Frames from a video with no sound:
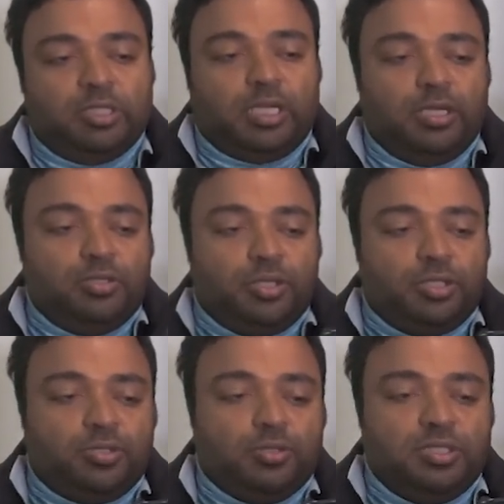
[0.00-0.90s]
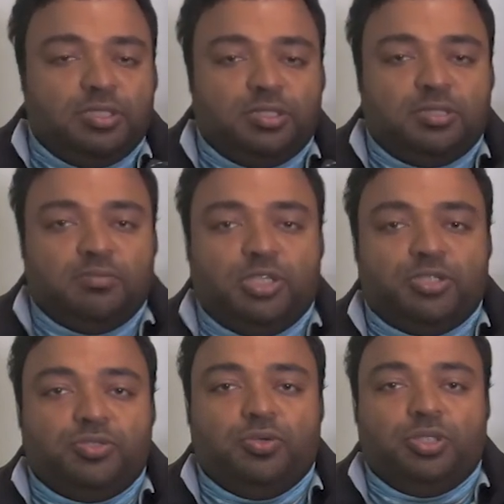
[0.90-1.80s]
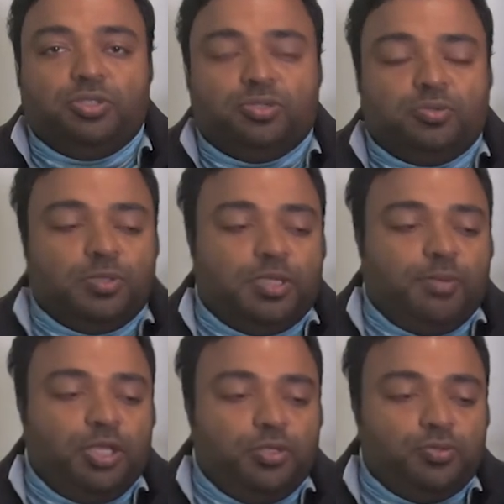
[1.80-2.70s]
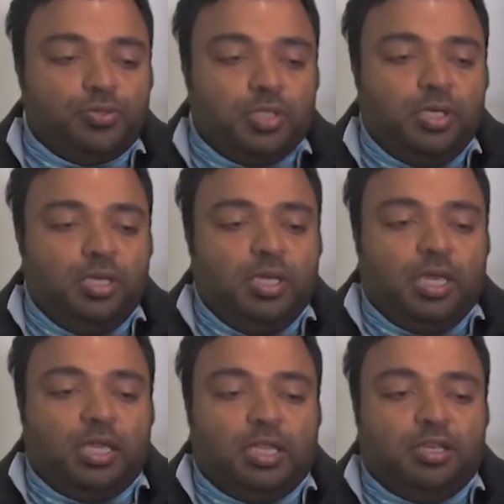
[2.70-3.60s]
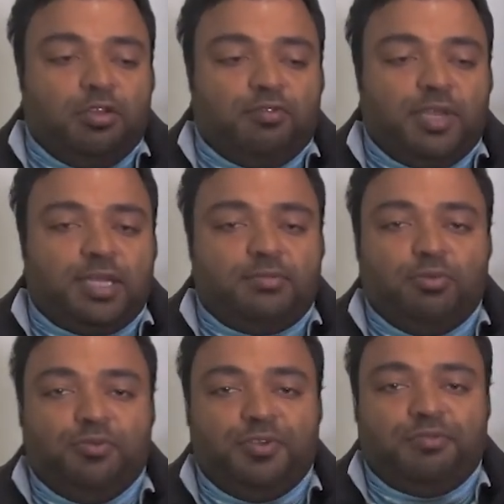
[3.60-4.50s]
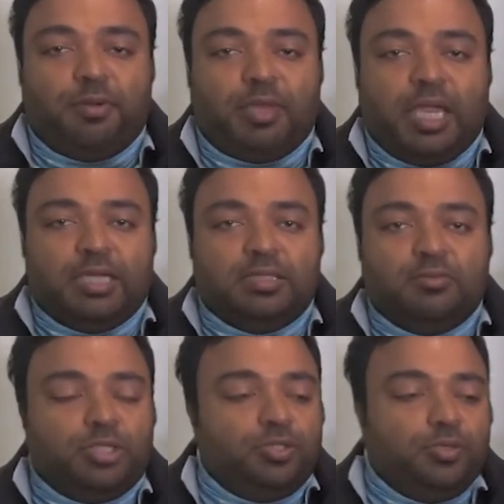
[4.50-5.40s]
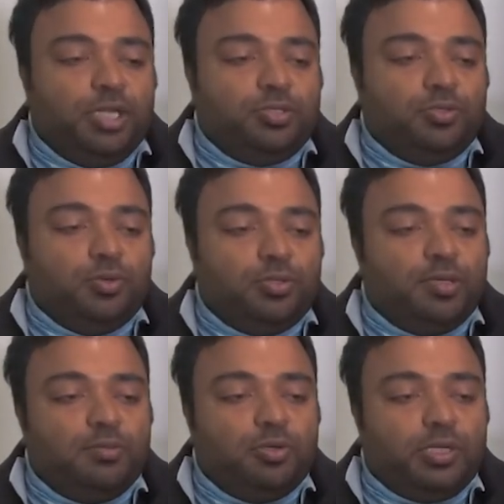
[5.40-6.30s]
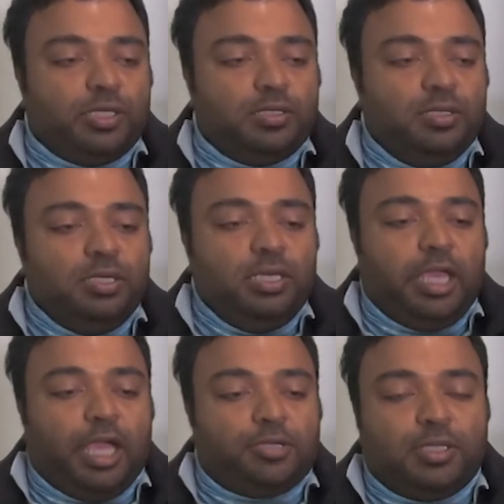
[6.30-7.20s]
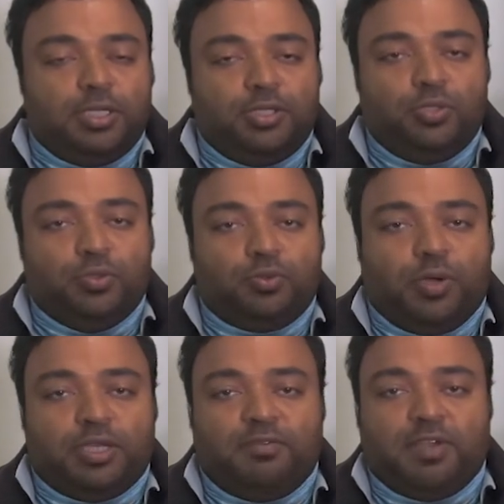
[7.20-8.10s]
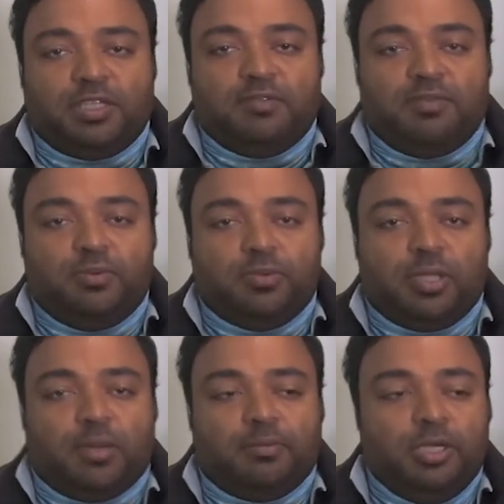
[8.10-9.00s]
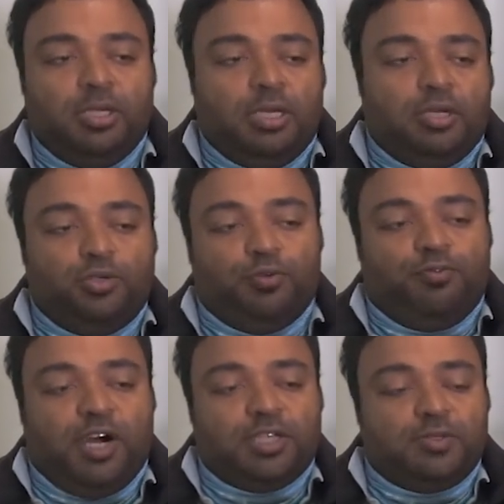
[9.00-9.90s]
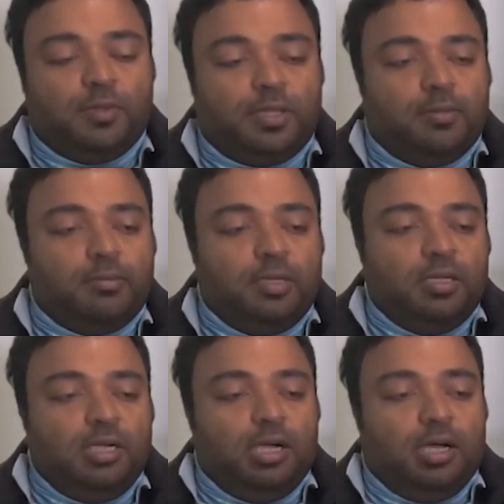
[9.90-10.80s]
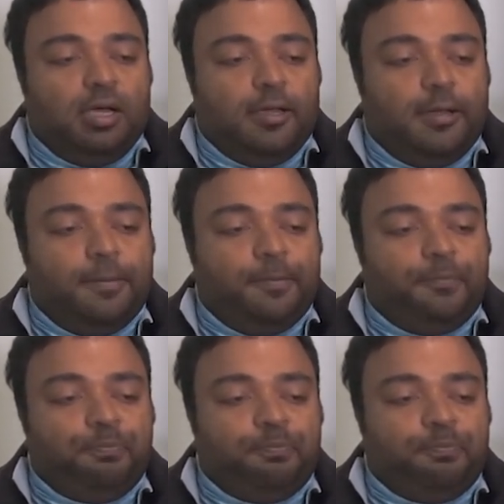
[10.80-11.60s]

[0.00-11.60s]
I enjoy the Sony system. There's no issues with the menus and any of that. Moving from Canon, once you get to know them, you can actually shoot quite effectively with them, shoot fast with them.